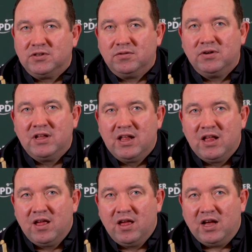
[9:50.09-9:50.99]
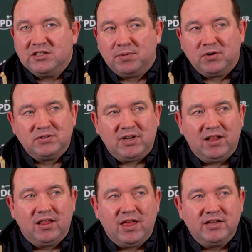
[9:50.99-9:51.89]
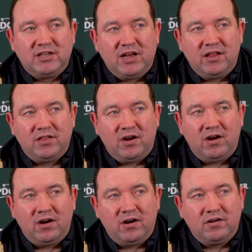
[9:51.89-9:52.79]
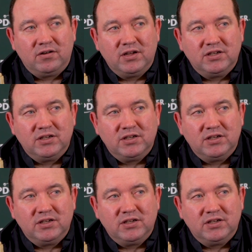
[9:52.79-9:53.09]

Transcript: So I suppose little things I got there